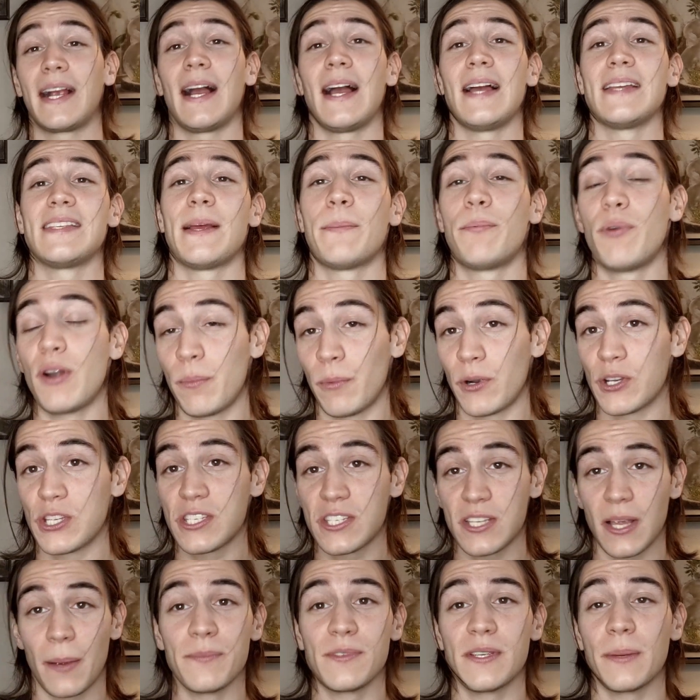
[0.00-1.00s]
guys, that pretty much
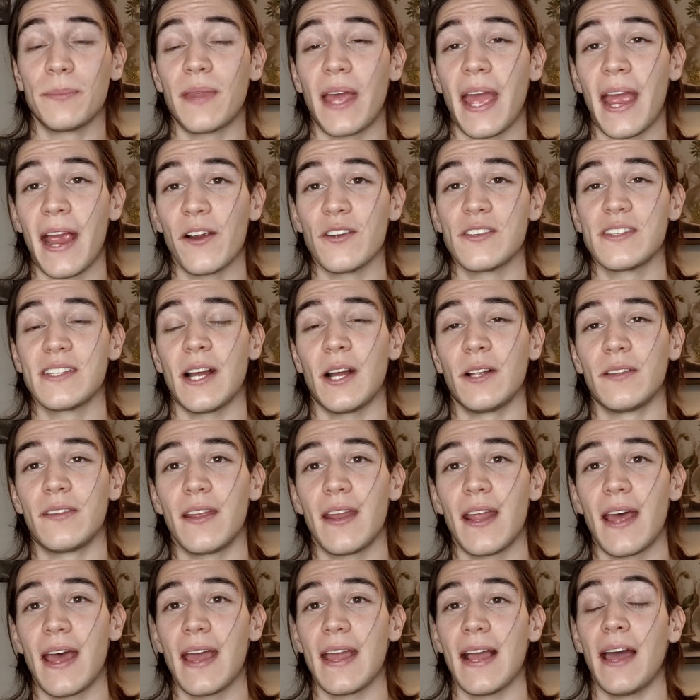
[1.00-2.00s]
sums up the hairstyle
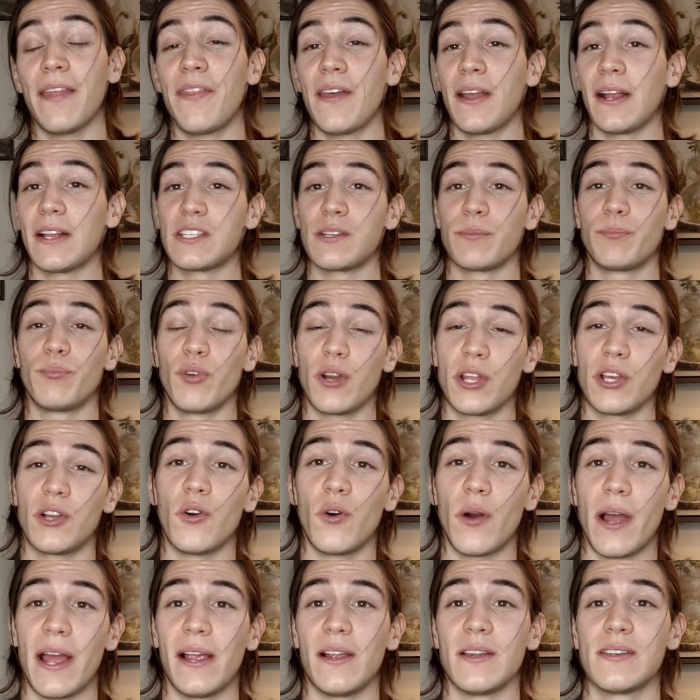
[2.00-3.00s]
today. I think it's a pretty
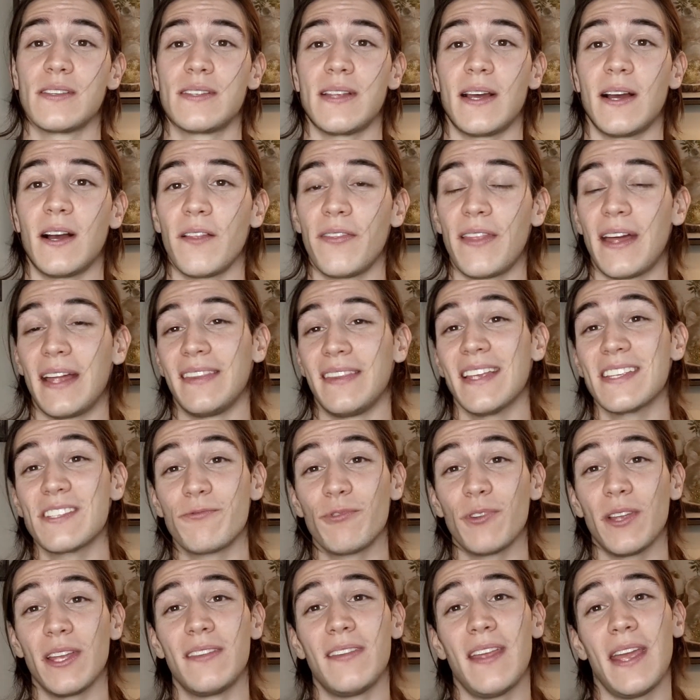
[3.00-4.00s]
cool hairstyle that doesn't
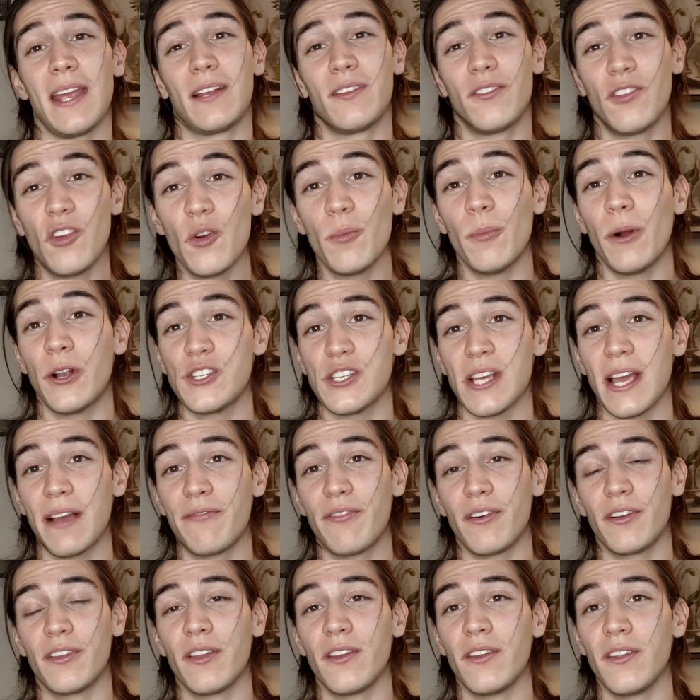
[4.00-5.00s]
really take too much
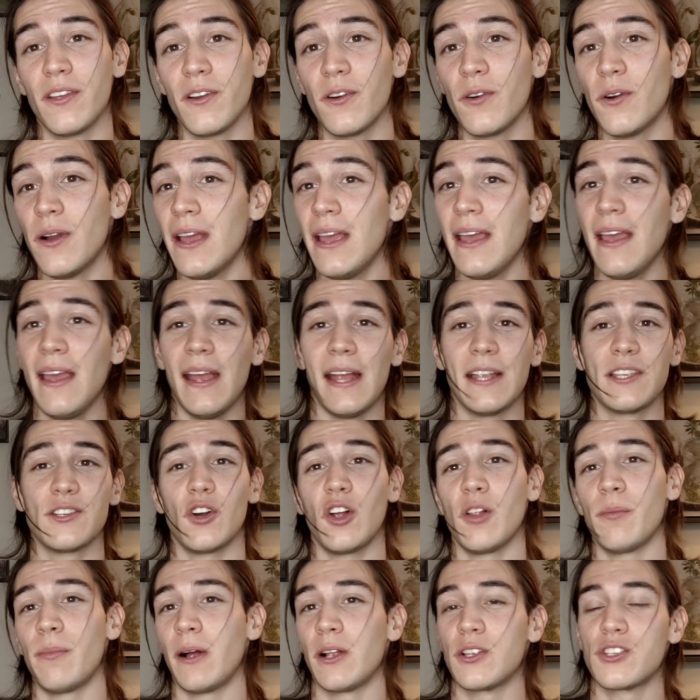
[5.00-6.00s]
effort to do. It's
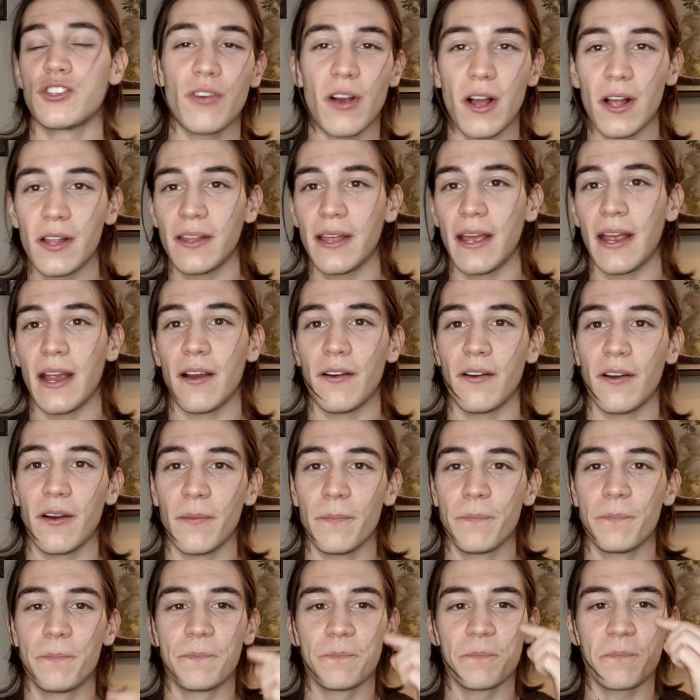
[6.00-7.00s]
all about trial and error.